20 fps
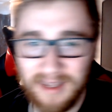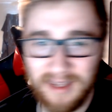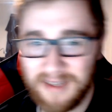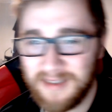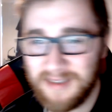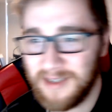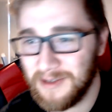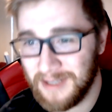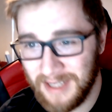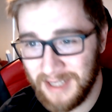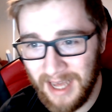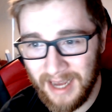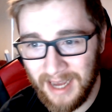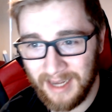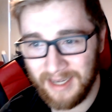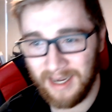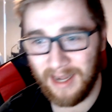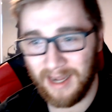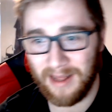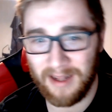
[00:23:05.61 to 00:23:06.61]
Let's use
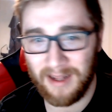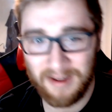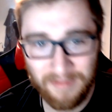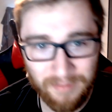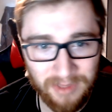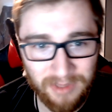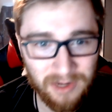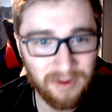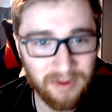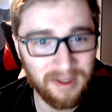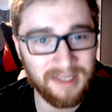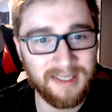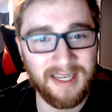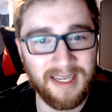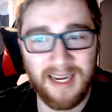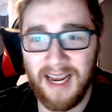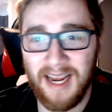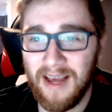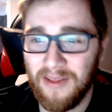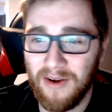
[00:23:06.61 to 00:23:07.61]
that gun. Let's do this
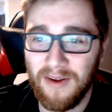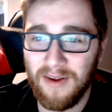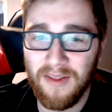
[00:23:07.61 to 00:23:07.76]
together.